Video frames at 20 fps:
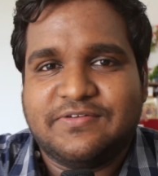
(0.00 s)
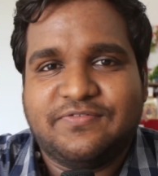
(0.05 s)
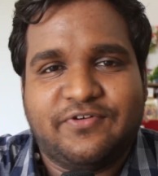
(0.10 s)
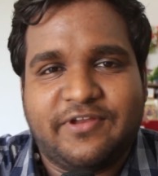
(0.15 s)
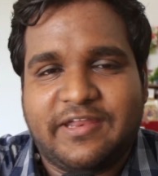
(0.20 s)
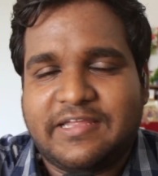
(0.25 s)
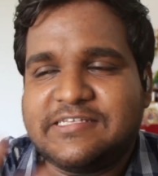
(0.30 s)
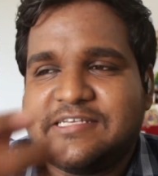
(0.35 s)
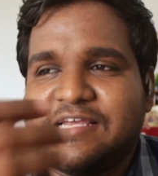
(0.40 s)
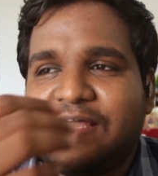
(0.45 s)
For
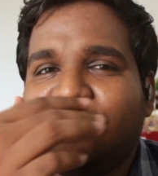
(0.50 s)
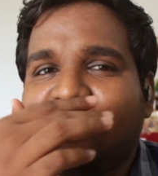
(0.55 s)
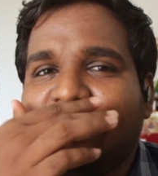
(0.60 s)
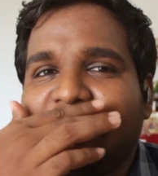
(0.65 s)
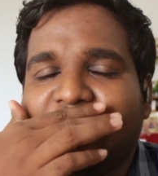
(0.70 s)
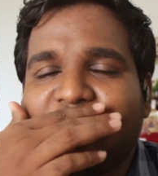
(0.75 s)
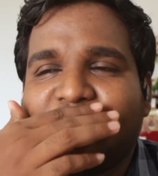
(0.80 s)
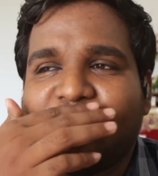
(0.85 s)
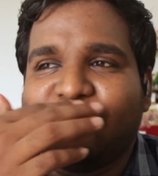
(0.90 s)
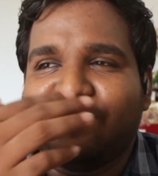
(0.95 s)
example,
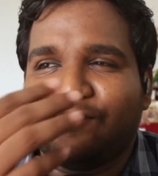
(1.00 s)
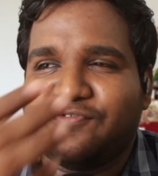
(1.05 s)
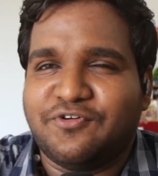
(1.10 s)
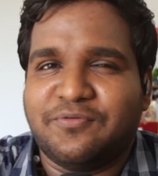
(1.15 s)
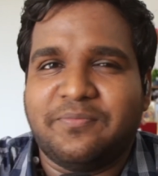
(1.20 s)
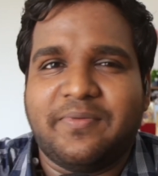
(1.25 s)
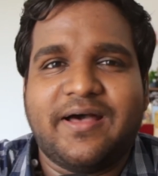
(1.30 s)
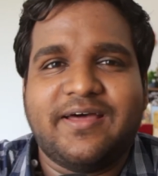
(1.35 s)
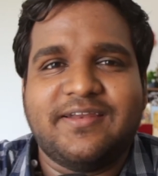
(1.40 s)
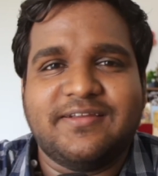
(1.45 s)
before
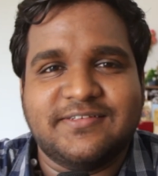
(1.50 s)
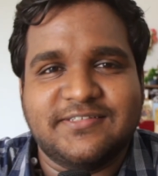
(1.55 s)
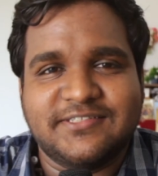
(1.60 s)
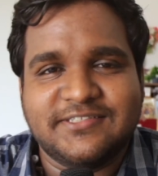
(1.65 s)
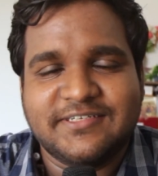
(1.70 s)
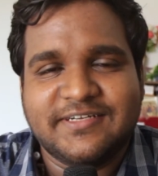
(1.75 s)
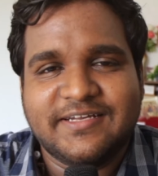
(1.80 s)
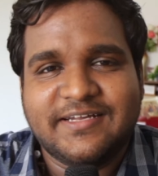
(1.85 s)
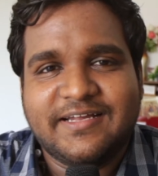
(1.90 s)
marriage,